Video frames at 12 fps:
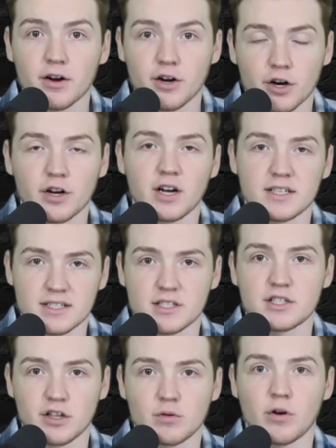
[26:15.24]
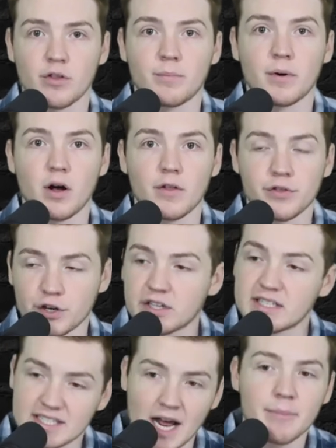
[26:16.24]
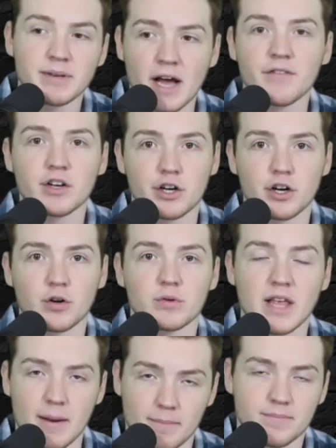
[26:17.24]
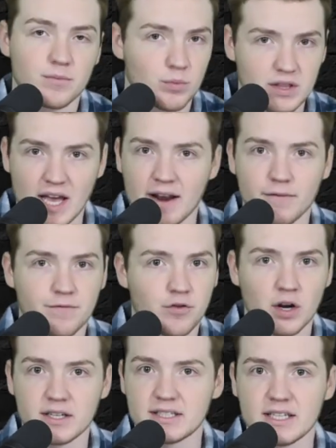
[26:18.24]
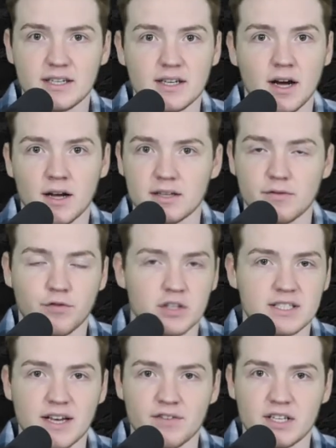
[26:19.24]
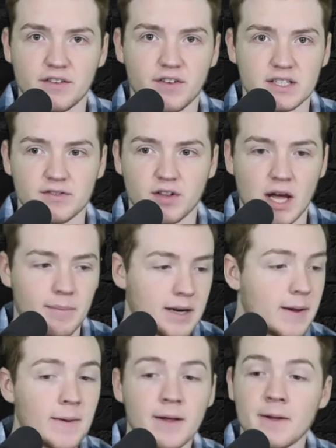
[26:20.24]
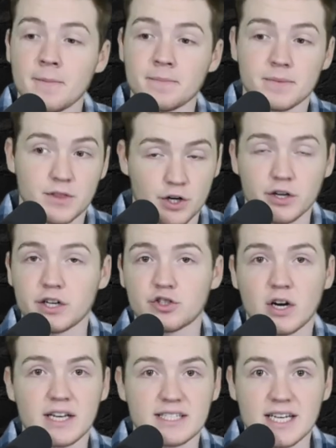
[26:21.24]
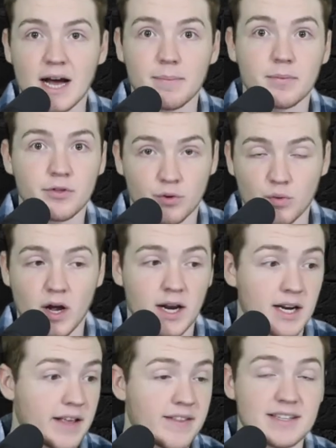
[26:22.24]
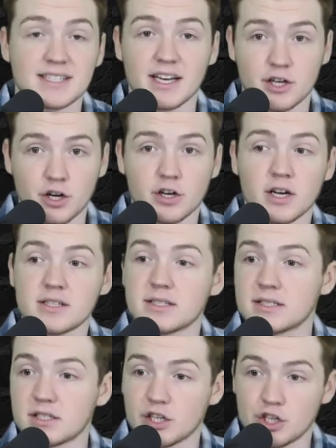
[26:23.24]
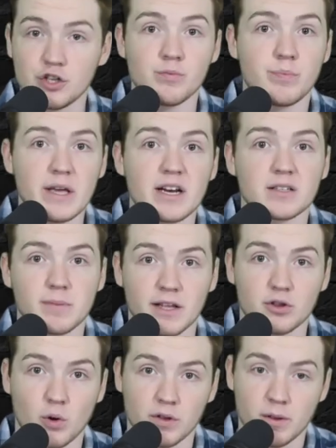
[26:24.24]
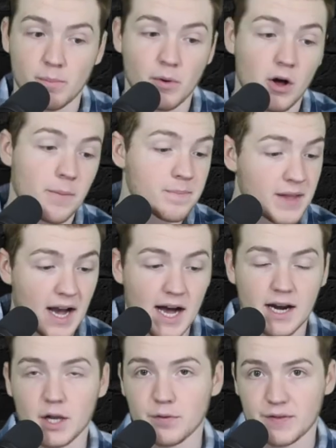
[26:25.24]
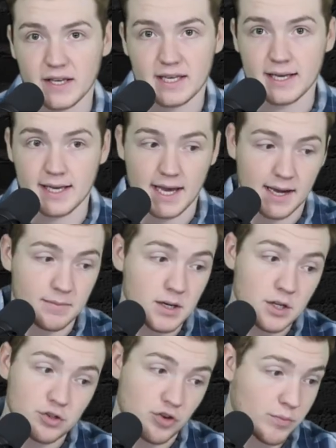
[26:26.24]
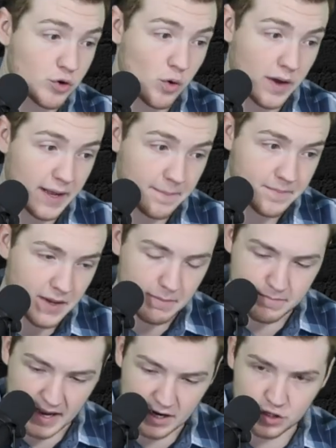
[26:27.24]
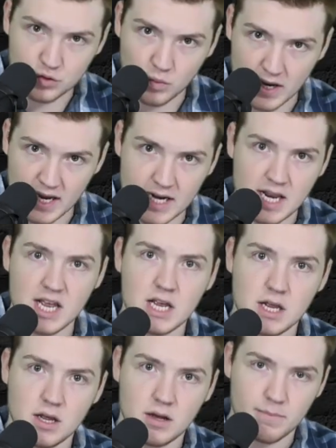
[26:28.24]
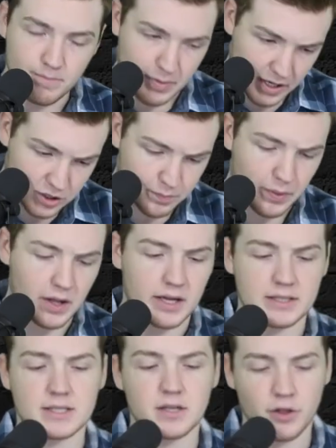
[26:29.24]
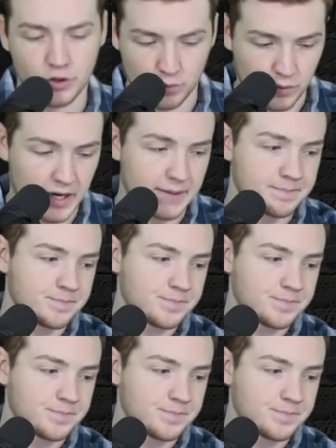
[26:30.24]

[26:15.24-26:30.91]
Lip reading: Kirk Cousins to throw the ball. They're gonna stop Dalvin Cook with that front seven defensive lineman. They're gonna try to stop the run and then say, Kirk Cousins, you beat us by throwing the ball. I don't think he can. So I'm going Bears win, Bears +3.